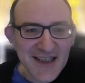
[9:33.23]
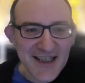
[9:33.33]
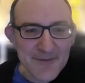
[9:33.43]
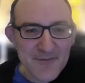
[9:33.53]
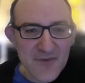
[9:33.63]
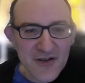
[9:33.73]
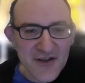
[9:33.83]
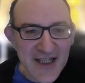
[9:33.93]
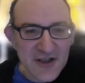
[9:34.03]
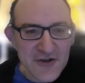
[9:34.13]
The
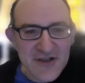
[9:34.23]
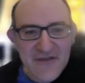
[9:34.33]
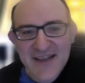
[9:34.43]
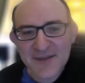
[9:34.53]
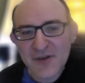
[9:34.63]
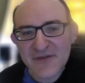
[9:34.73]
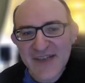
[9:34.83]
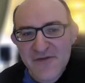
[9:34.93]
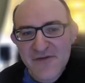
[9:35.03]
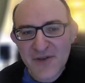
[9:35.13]
inclusion of these moves
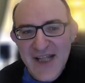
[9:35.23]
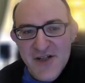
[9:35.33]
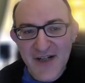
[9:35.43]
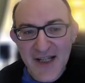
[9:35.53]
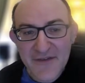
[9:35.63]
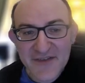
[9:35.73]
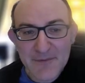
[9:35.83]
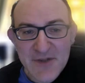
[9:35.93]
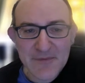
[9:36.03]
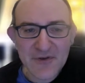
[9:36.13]
h4 and h5 gives the
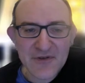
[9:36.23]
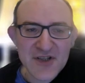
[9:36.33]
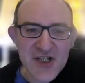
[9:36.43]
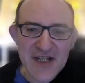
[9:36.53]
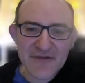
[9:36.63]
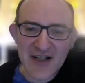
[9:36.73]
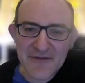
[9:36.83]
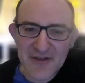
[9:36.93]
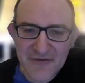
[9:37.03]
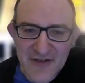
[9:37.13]
bishop on
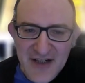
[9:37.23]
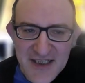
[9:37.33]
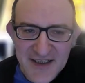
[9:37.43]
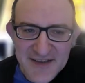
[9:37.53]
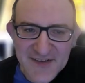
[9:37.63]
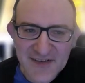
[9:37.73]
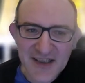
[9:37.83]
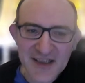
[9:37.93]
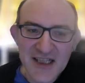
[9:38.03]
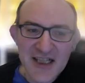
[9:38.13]
g5 a very nice
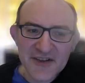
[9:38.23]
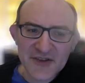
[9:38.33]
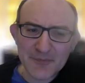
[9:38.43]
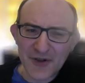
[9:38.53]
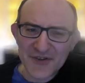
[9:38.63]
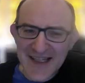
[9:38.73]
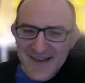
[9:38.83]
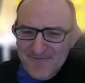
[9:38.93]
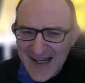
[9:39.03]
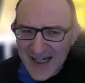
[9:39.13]
spot.
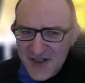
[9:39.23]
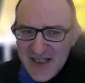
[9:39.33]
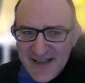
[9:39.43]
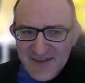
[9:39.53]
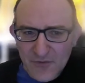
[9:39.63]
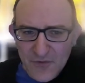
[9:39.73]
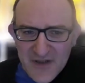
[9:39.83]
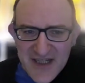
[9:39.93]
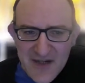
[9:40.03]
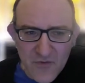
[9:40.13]
And actually, there's
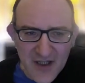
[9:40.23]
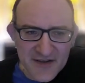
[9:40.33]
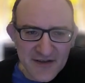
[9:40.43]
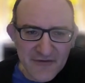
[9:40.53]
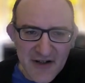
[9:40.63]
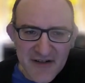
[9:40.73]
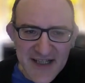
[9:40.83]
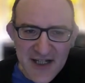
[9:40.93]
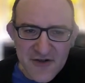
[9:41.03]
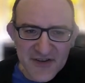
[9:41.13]
already one very
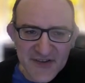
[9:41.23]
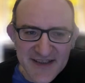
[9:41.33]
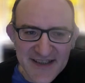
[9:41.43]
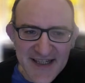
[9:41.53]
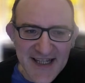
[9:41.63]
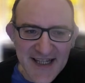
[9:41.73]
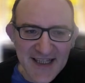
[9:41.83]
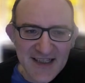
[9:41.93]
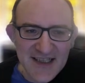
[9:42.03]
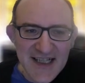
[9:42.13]
dangerous idea
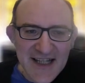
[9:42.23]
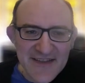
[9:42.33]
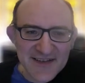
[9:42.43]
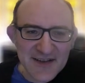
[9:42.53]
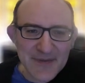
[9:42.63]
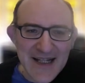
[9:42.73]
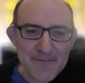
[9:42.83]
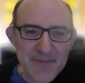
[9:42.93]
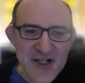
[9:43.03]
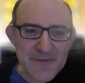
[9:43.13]
here, and that's to play
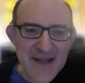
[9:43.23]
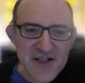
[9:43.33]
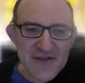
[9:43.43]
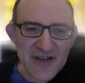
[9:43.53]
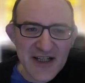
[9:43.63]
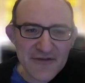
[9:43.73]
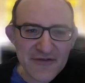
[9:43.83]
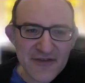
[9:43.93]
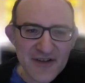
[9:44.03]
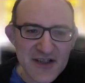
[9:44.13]
bishop
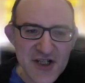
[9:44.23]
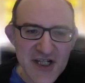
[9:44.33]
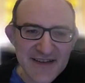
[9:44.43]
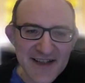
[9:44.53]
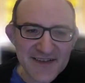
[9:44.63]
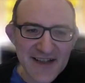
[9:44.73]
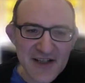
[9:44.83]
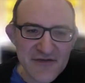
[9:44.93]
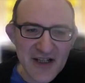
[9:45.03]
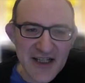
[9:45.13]
h5, g takes
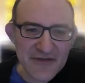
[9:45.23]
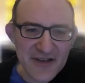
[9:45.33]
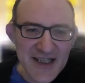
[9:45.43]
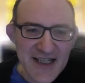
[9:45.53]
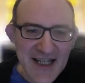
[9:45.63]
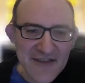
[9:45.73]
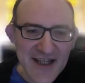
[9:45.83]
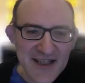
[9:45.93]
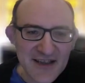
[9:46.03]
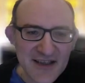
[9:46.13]
h5, and
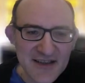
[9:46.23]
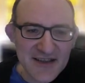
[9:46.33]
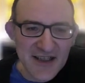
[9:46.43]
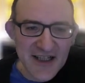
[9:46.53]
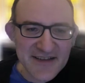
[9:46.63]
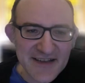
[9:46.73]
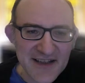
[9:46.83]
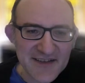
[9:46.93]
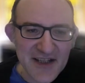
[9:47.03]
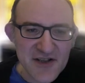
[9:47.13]
then knight
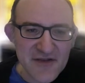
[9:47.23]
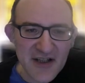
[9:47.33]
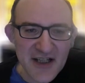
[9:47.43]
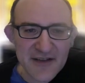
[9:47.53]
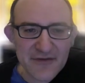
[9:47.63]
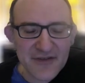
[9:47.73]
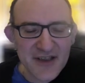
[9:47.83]
takes h5.